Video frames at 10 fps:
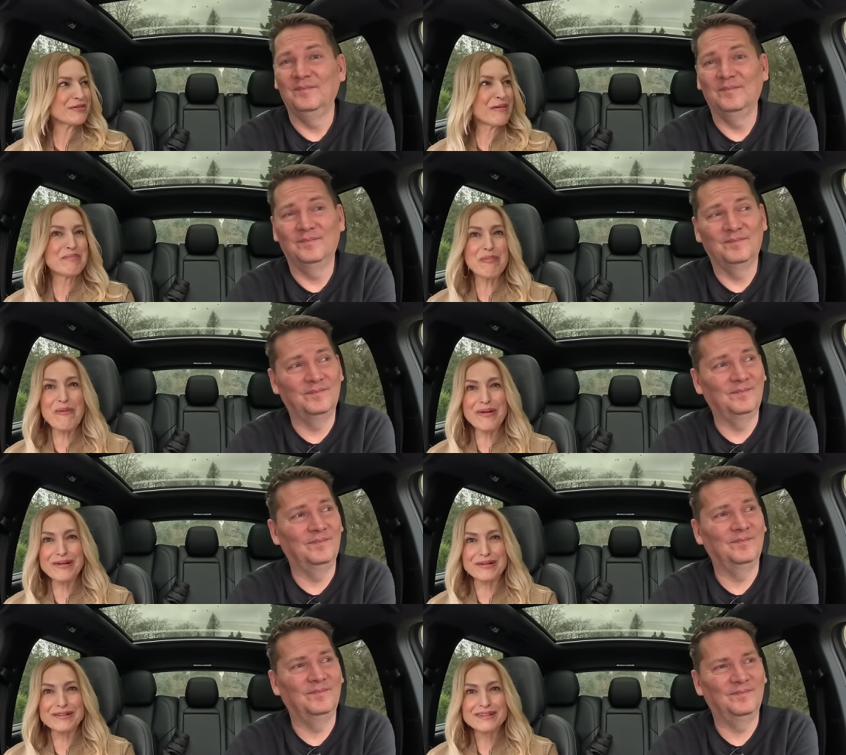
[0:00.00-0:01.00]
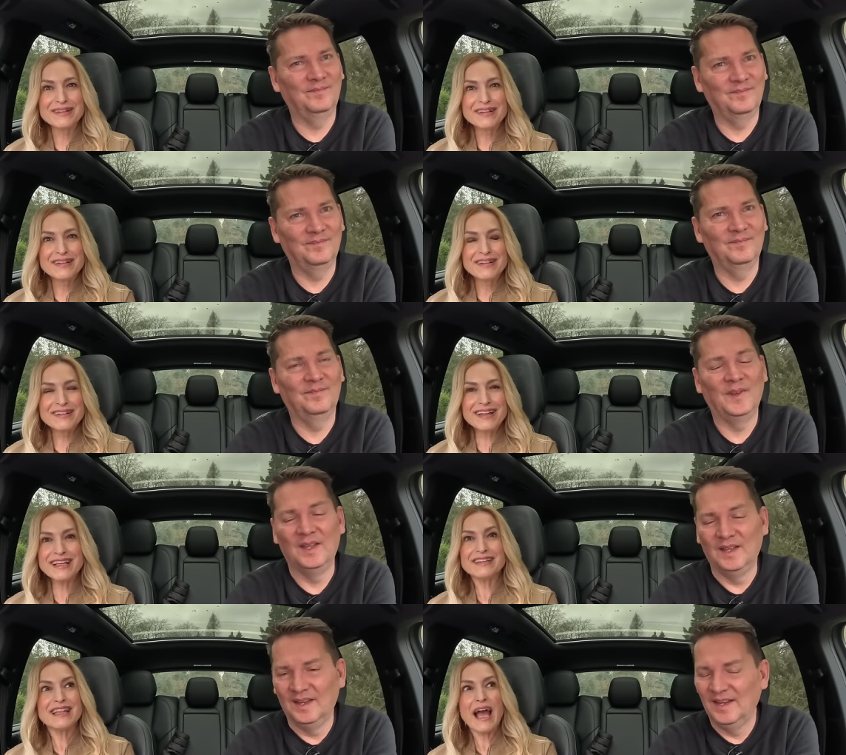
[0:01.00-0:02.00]
Speaker 1: report.
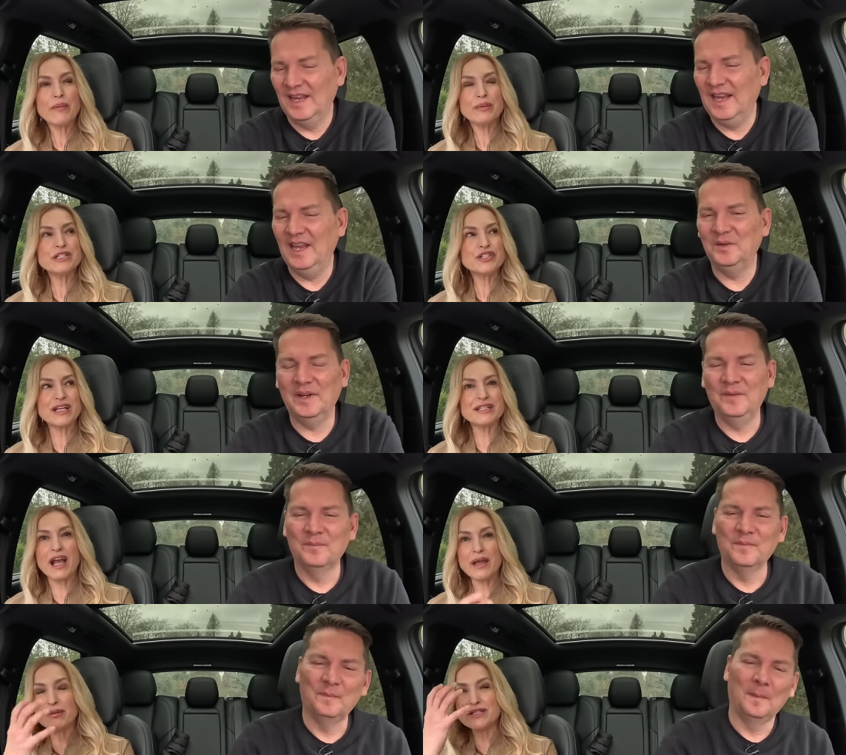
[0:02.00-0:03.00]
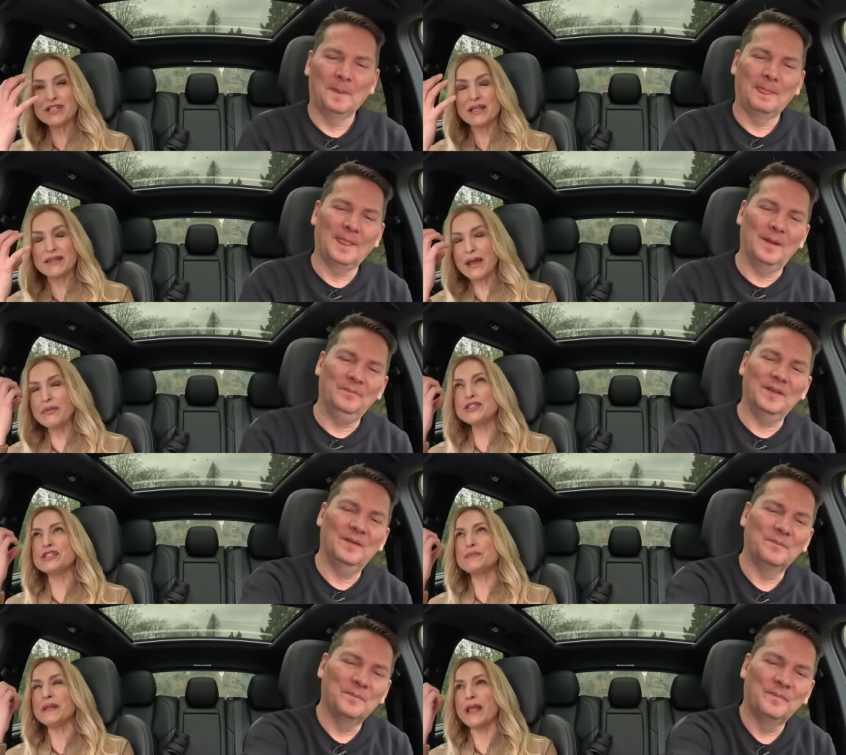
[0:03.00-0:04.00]
Like that would Andrea, just, I would just, that would
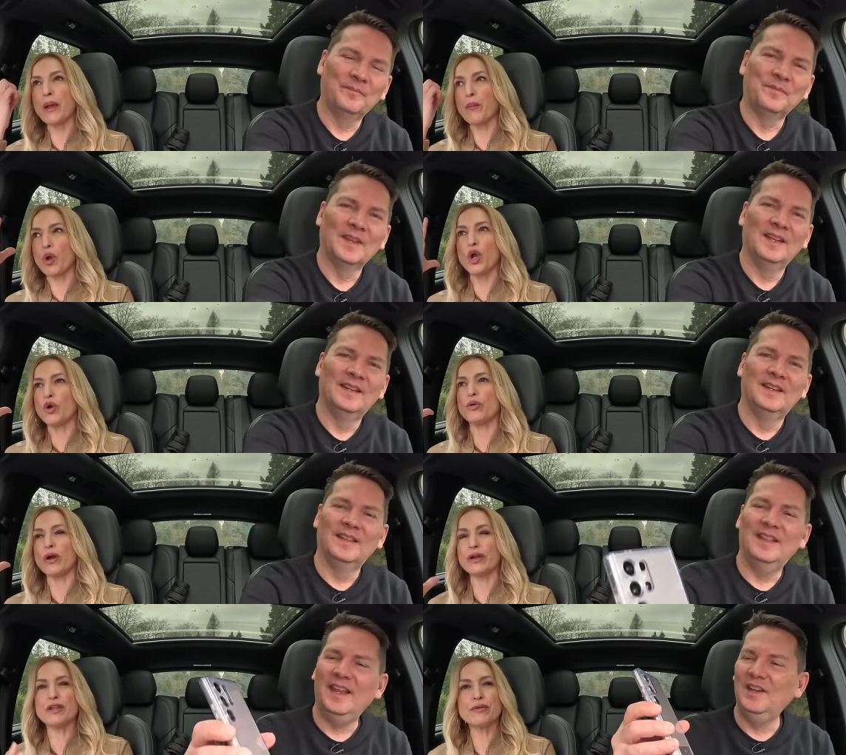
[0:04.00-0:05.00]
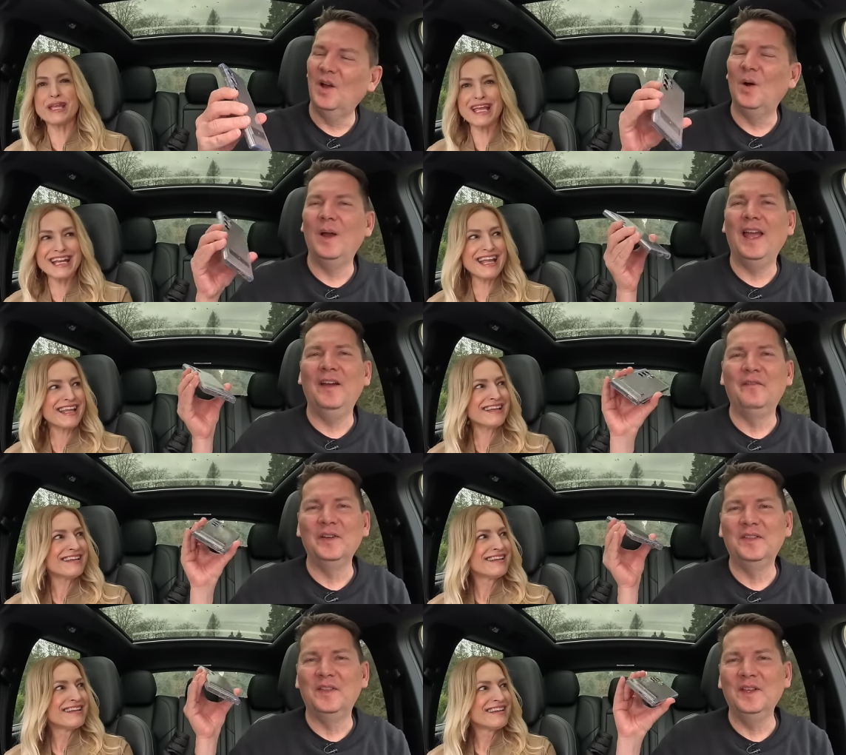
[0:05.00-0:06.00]
just be like, are you know kidding?
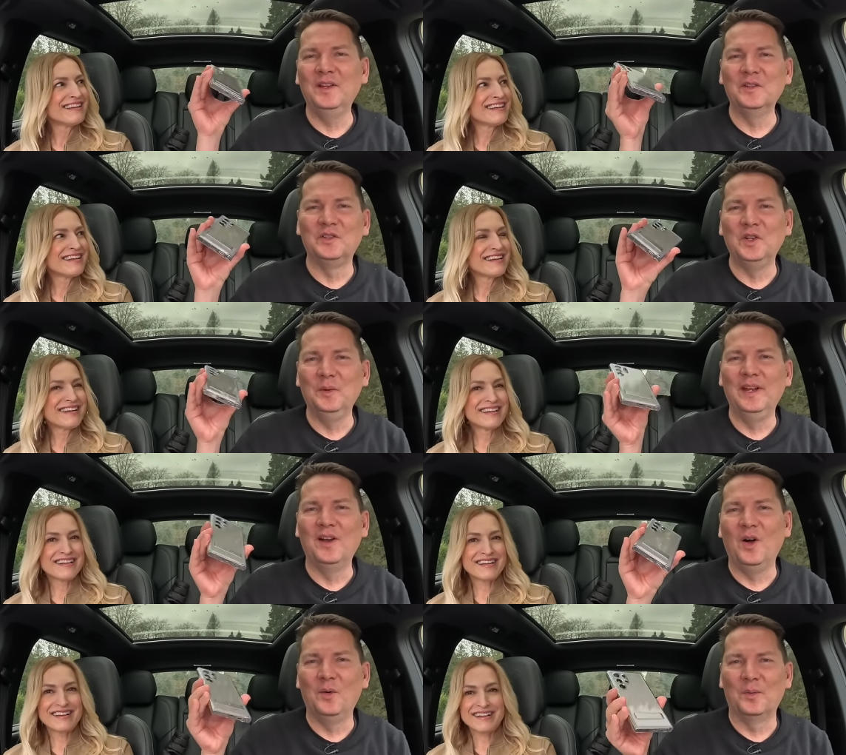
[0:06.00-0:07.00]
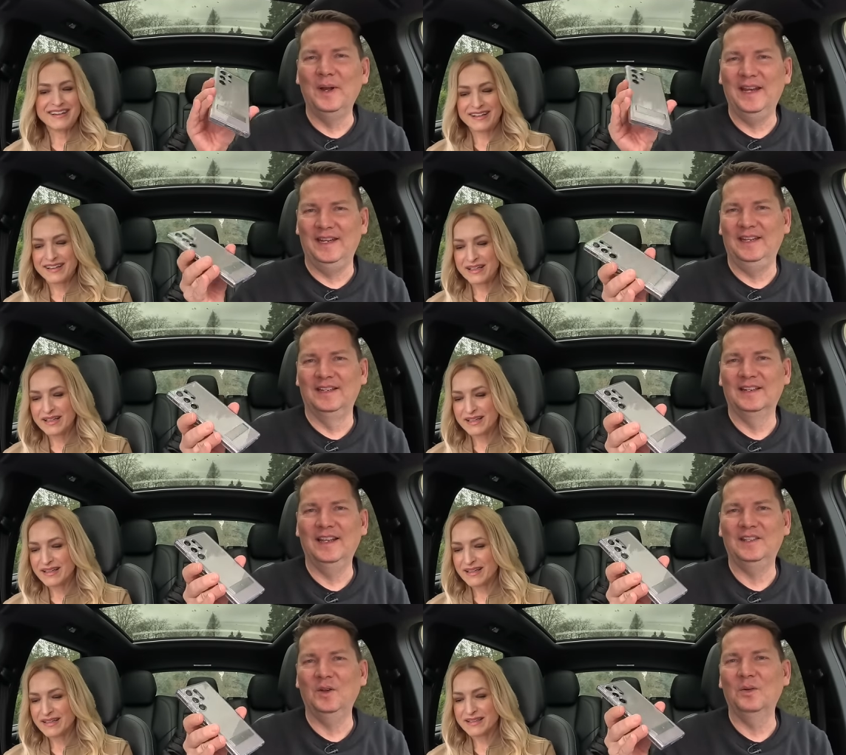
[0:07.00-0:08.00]
Speaker 2: everything you're doing already.
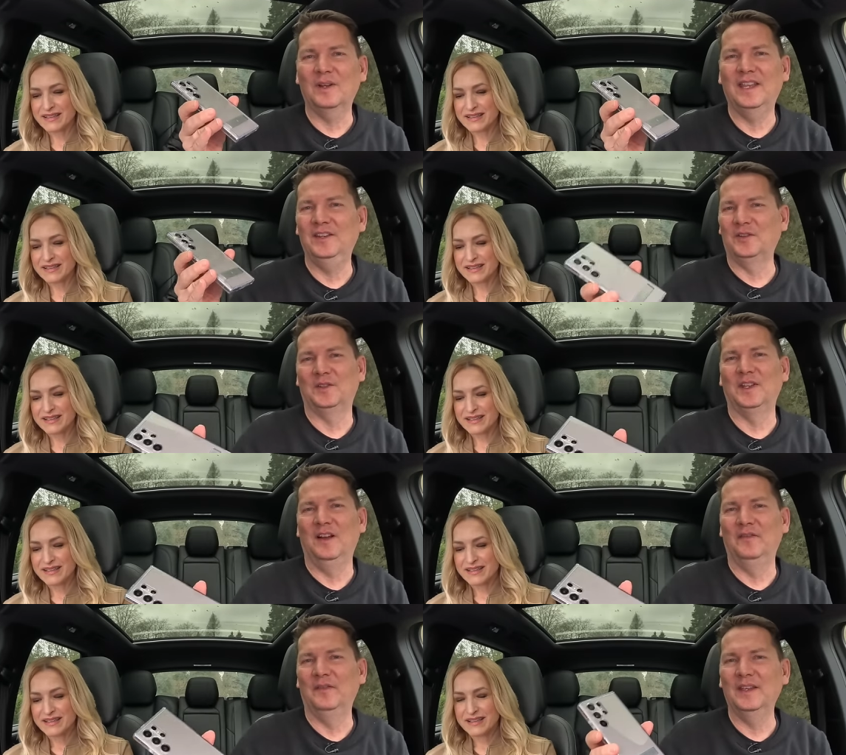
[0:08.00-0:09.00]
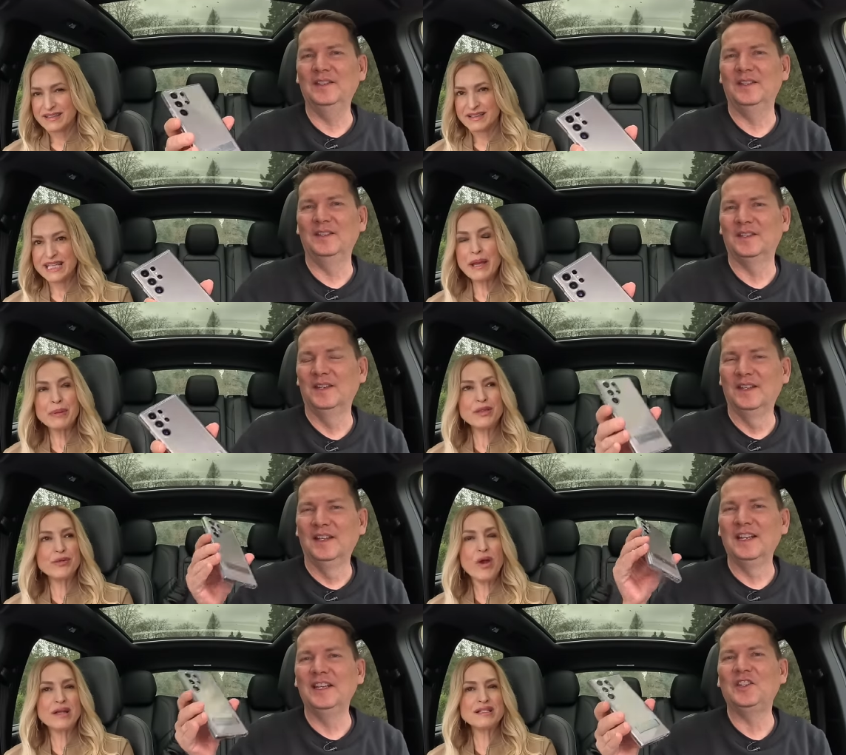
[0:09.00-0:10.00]
Like, don't kid yourself. This is yeah, but
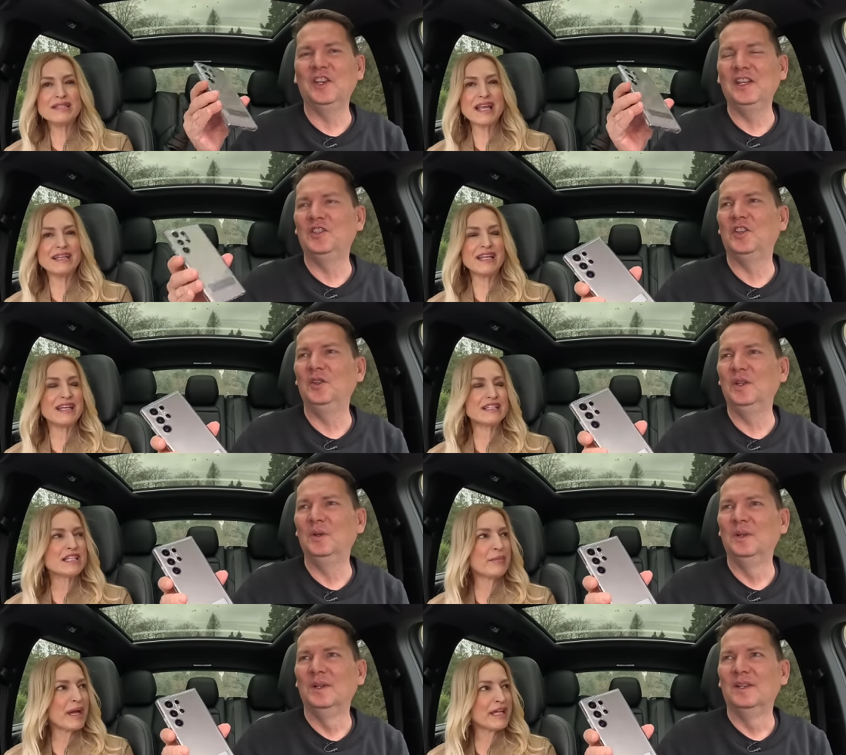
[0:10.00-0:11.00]
they're not sending to it you, to my